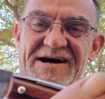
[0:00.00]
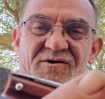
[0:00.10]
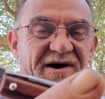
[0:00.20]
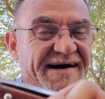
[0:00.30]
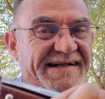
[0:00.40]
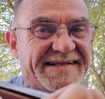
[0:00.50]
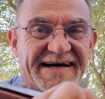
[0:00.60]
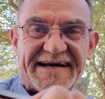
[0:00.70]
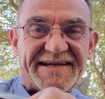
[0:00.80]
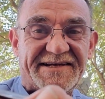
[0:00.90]
Well,
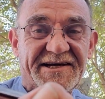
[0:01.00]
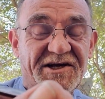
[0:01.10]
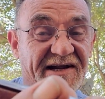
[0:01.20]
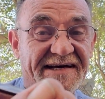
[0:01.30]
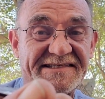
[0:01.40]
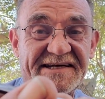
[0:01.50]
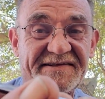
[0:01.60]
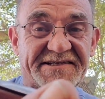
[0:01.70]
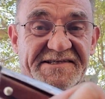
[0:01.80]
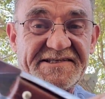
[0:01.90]
I can tell you, like I said,
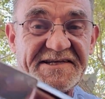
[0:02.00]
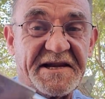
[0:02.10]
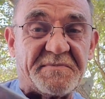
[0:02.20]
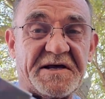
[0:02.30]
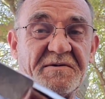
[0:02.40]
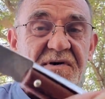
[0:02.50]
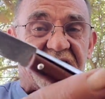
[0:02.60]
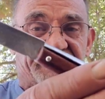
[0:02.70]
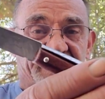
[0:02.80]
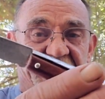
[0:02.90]
this is a sentimental
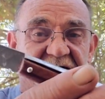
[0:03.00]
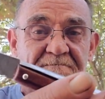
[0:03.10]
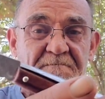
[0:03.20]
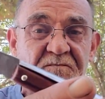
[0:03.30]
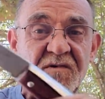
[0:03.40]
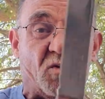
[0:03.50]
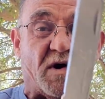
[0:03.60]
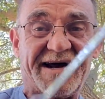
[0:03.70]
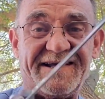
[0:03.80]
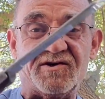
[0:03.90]
buy for me.
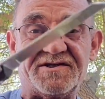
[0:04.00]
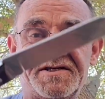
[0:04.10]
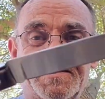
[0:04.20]
Would I use it?